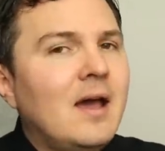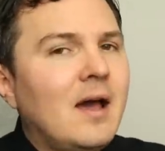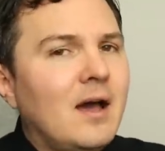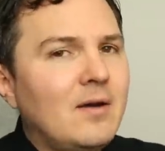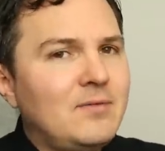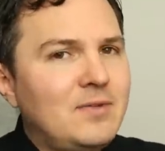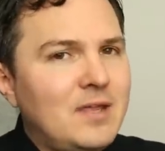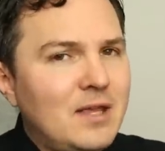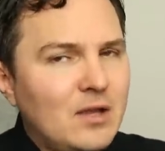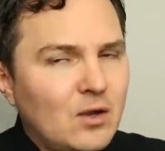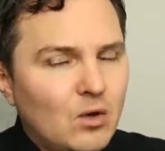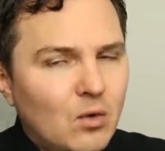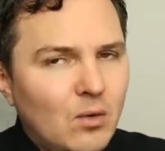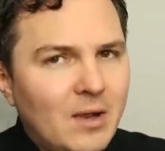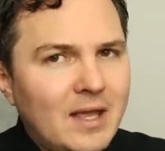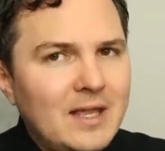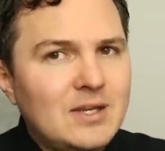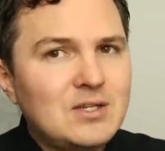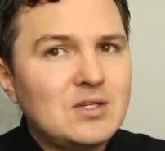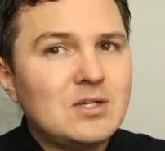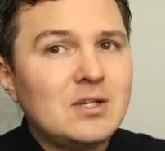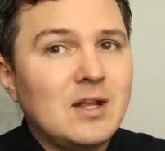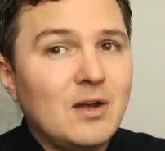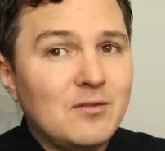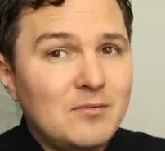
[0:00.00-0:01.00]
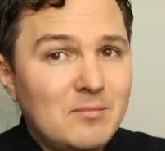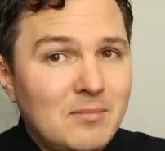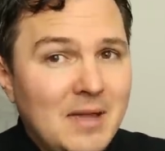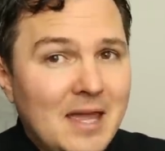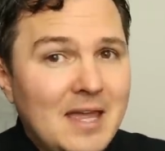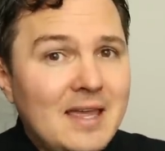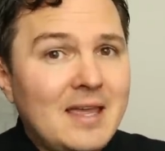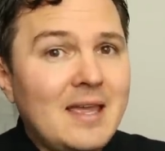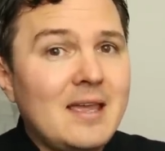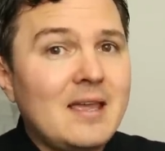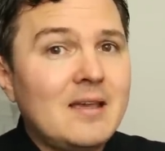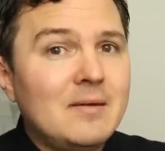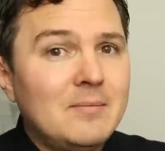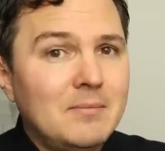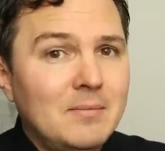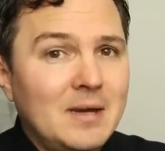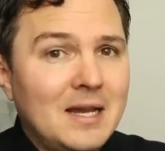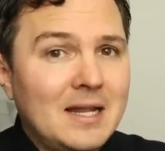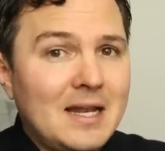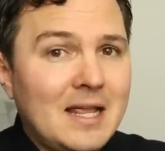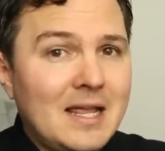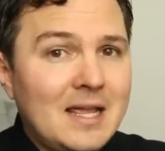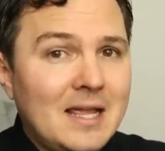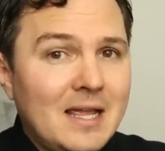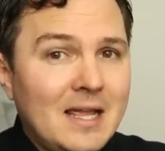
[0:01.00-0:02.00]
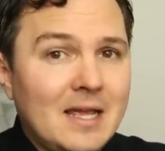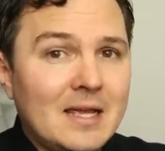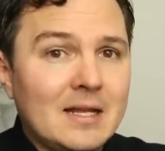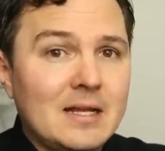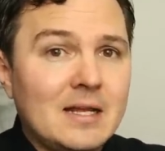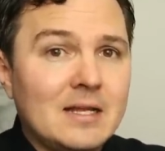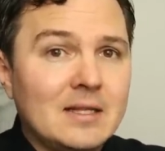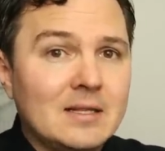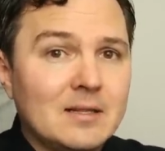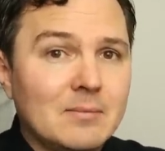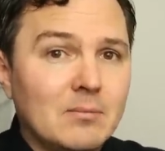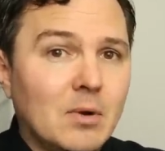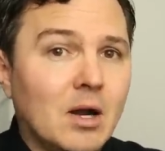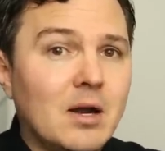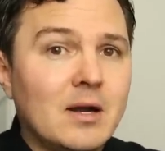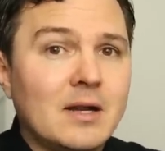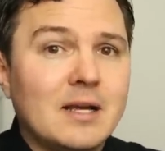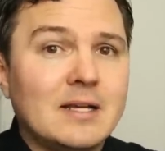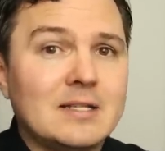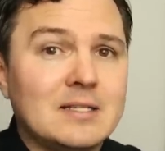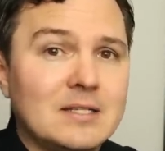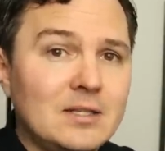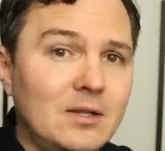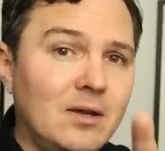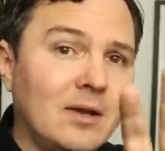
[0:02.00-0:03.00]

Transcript: of the equation of making money in the markets.